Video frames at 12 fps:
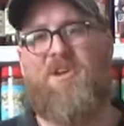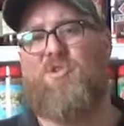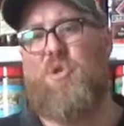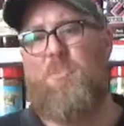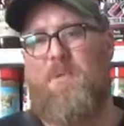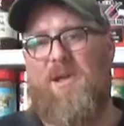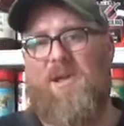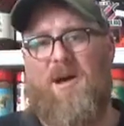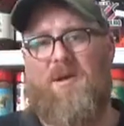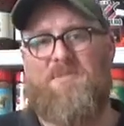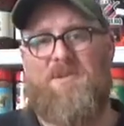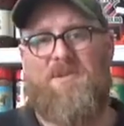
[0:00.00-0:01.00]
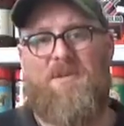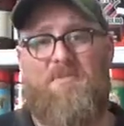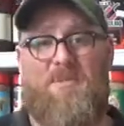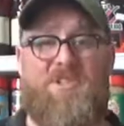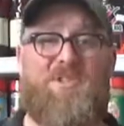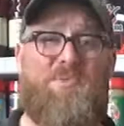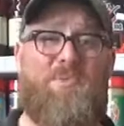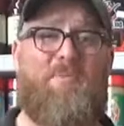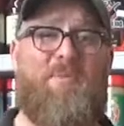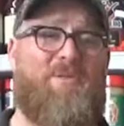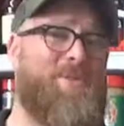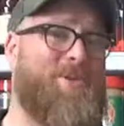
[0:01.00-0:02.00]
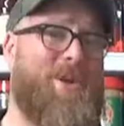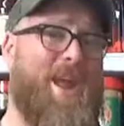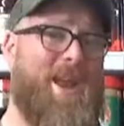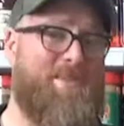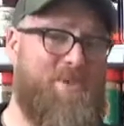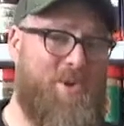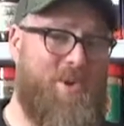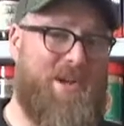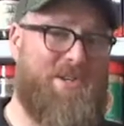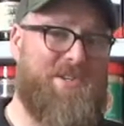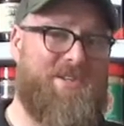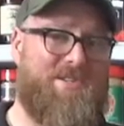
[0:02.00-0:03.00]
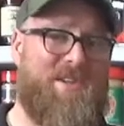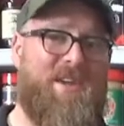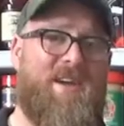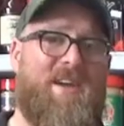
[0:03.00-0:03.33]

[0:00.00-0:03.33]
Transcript: Don't be alarmed, but just remember, if you've got any more questions,